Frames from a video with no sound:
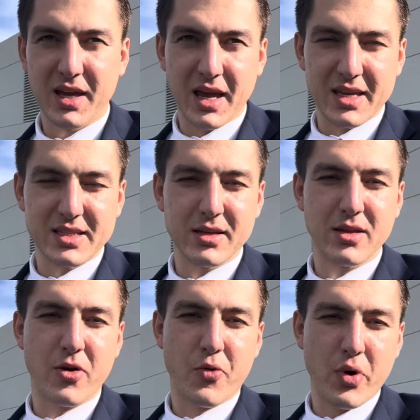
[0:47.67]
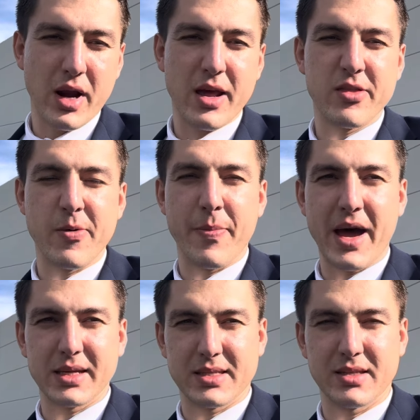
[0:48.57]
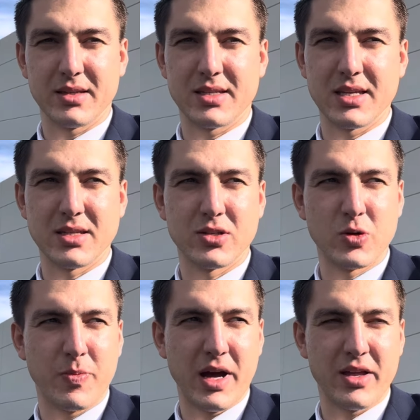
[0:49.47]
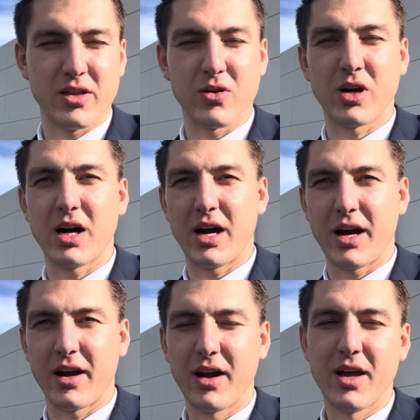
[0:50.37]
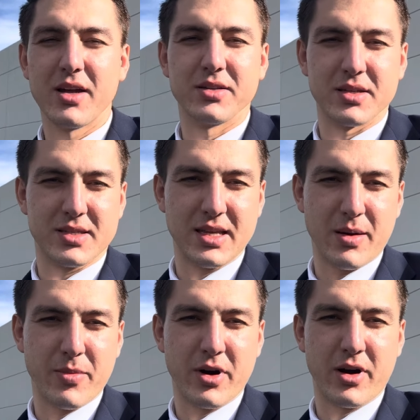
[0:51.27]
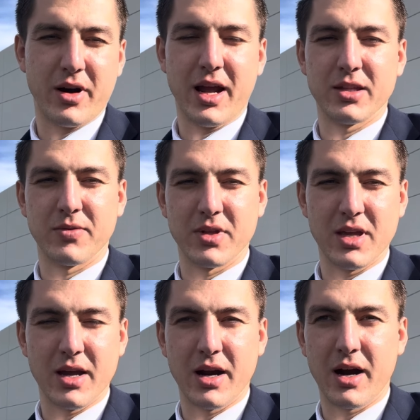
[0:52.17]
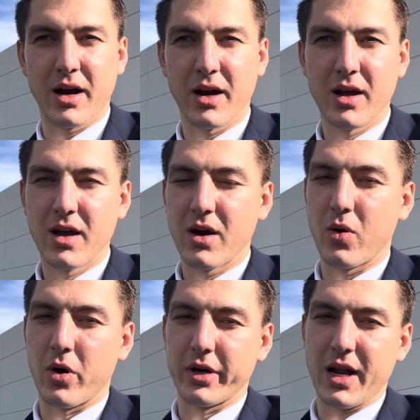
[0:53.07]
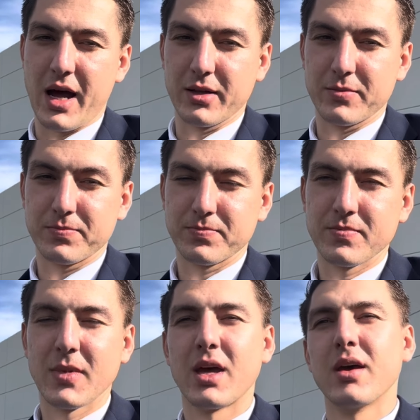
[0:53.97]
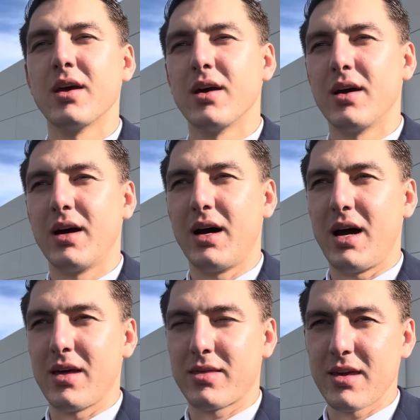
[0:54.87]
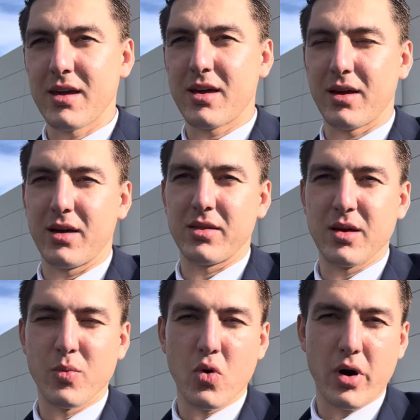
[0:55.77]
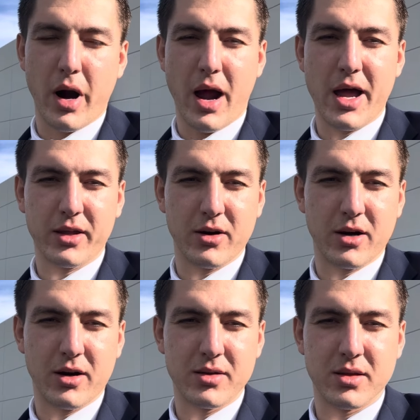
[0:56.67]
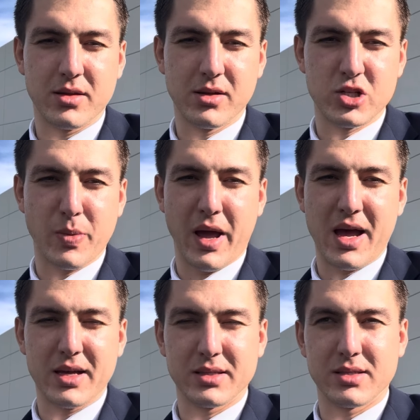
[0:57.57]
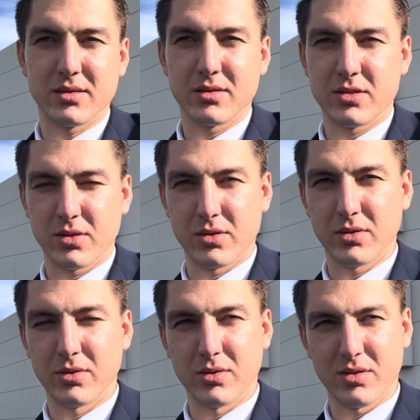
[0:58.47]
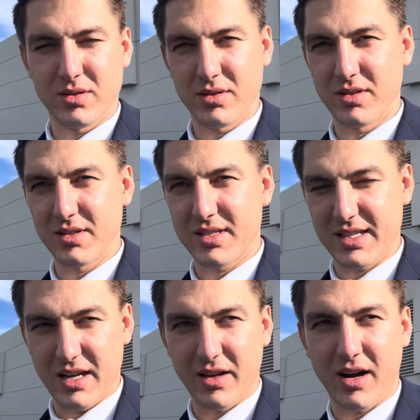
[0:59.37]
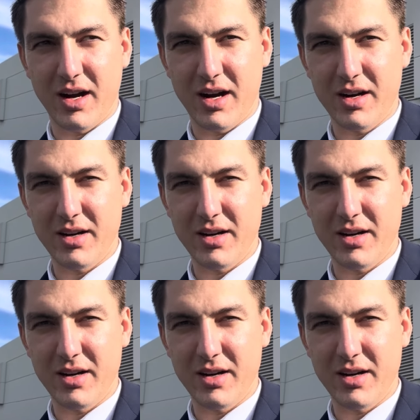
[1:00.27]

is it really the best season to buy a new car, December, end of the year, or not? I think the more hunger the dealership has to sell a car,